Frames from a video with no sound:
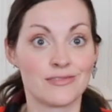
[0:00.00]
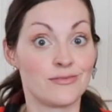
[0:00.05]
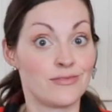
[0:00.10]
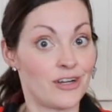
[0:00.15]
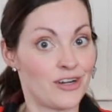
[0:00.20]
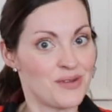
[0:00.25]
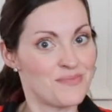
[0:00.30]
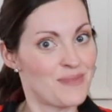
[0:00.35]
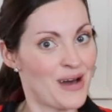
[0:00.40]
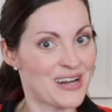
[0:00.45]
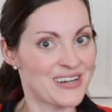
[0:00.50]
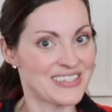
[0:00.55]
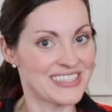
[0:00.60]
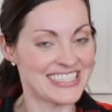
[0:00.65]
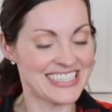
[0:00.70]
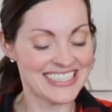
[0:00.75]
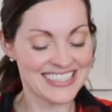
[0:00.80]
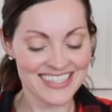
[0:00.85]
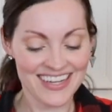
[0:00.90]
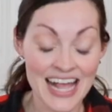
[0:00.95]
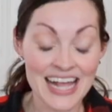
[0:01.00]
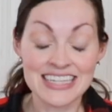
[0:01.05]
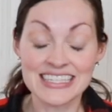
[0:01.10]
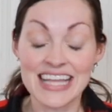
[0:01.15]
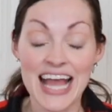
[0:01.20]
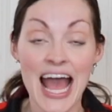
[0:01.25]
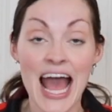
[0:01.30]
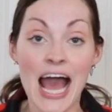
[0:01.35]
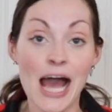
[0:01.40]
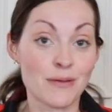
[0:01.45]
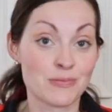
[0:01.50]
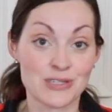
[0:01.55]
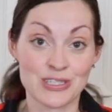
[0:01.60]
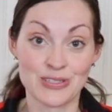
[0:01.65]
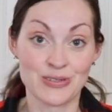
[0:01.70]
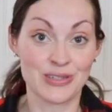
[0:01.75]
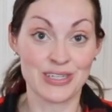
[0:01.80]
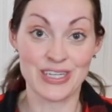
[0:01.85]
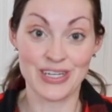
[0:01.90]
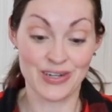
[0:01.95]
very buttery. It's
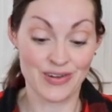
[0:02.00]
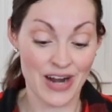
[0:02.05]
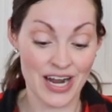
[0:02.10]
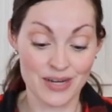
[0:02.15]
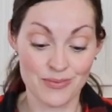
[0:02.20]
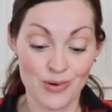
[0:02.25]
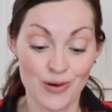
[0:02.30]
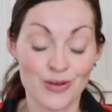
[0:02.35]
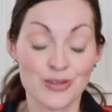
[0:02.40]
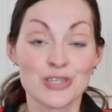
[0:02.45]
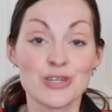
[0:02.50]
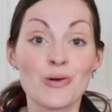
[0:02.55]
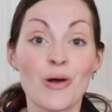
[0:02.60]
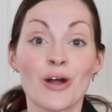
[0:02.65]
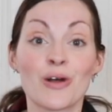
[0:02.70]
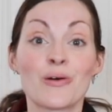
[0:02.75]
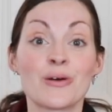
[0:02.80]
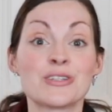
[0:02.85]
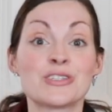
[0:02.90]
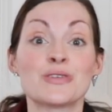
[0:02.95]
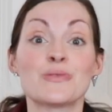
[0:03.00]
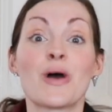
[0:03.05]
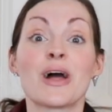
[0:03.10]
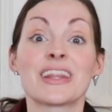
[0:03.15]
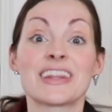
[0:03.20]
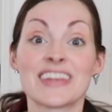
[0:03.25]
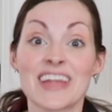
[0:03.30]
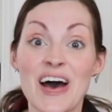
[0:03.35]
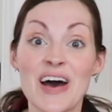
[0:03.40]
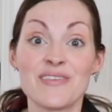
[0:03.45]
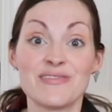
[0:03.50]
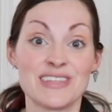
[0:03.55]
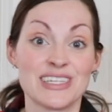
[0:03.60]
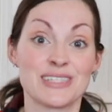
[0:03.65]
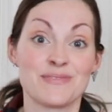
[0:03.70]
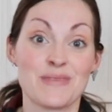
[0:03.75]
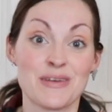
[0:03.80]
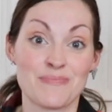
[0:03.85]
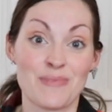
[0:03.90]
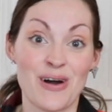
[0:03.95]
absolutely incredible. You are going to love
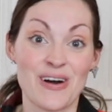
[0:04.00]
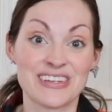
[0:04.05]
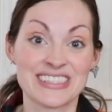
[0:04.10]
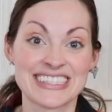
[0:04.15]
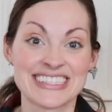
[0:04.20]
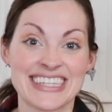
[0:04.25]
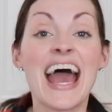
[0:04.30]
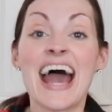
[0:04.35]
these meatballs.